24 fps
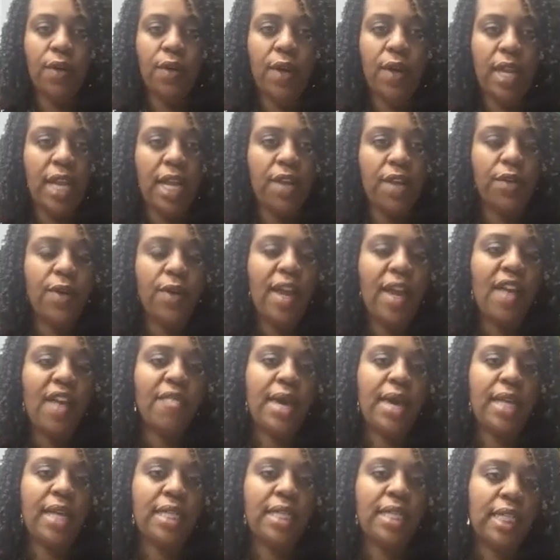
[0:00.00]
and I do have
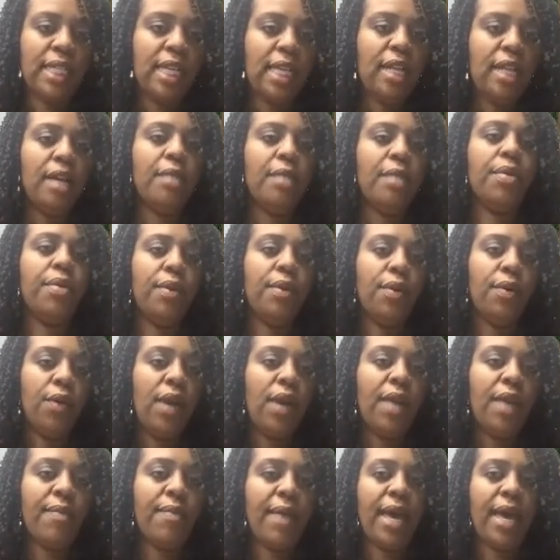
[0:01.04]
mine set up
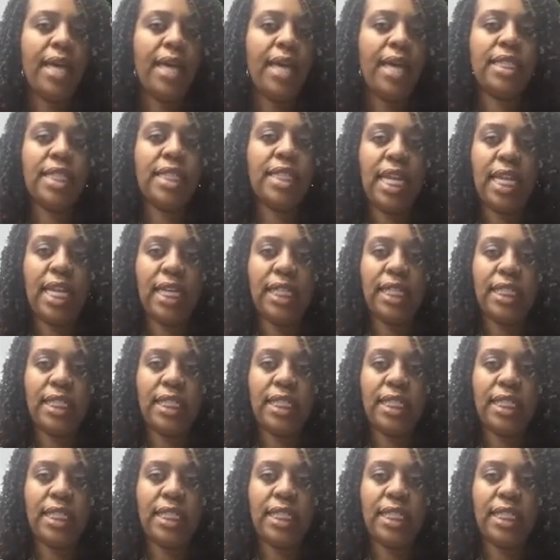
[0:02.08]
in my settings